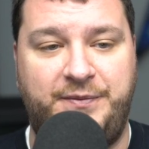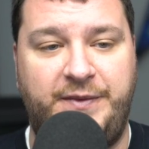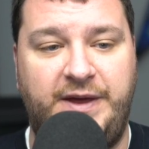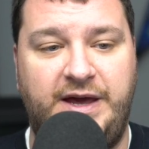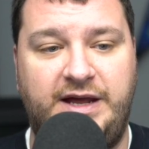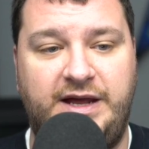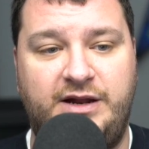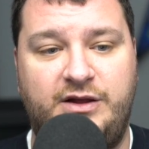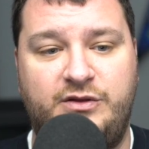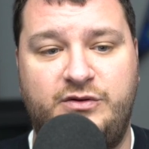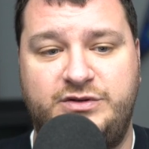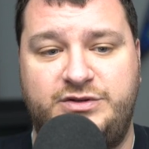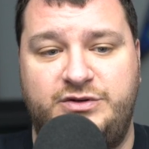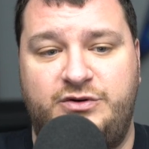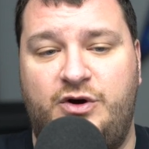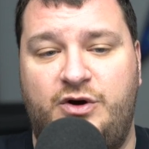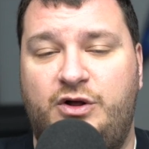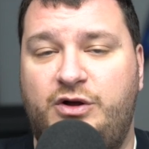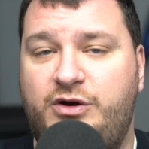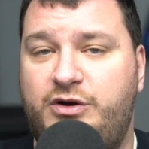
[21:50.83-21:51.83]
And those are
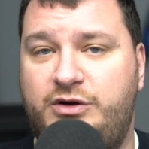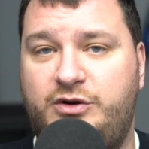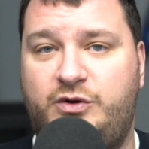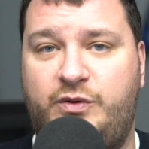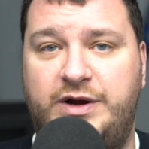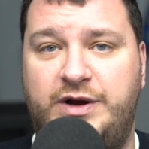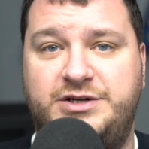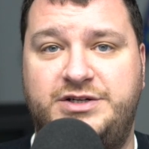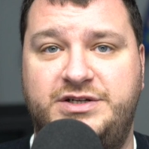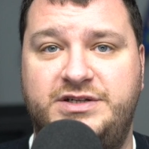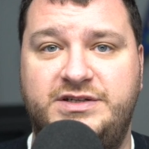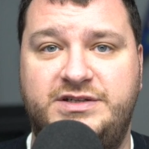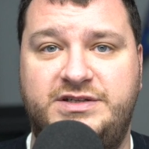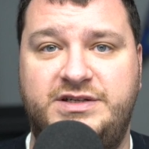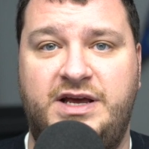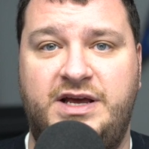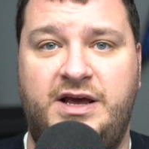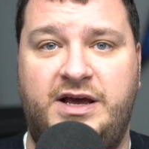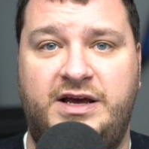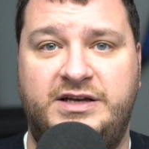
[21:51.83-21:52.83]
all good questions,
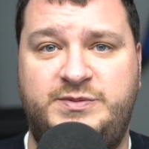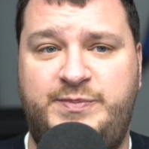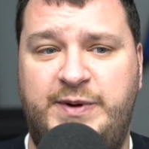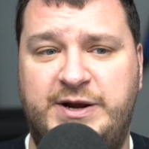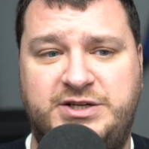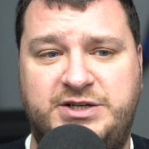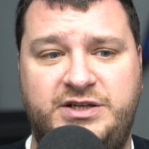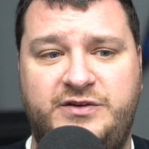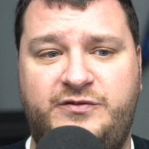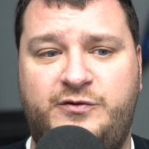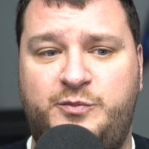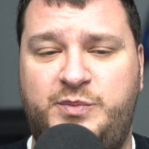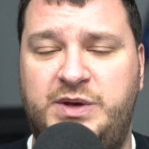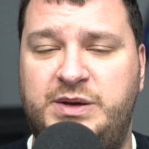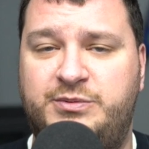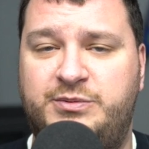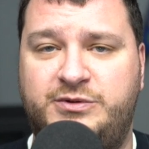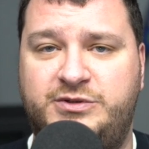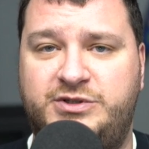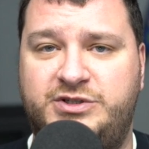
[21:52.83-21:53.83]
especially for
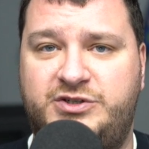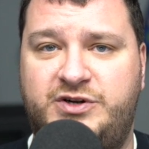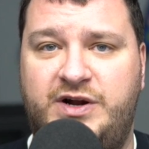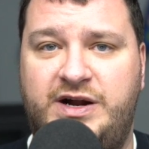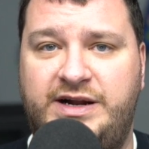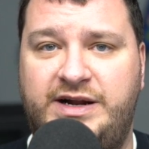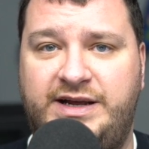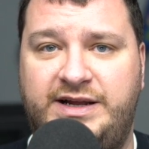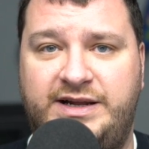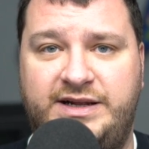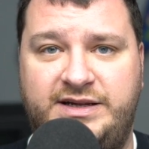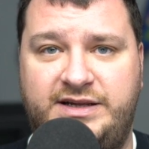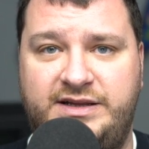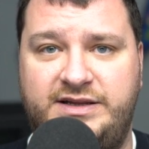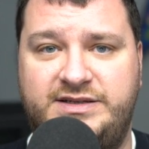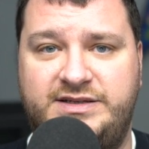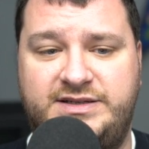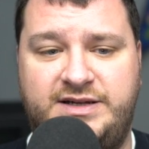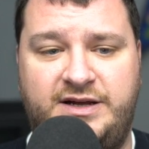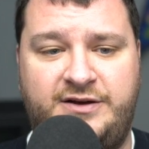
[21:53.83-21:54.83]
people just trying to get into
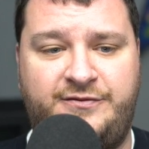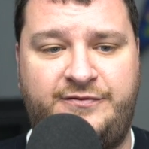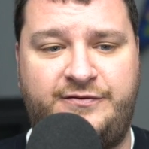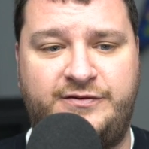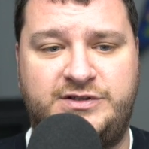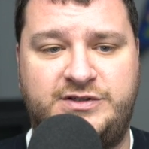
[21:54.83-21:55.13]
this stuff.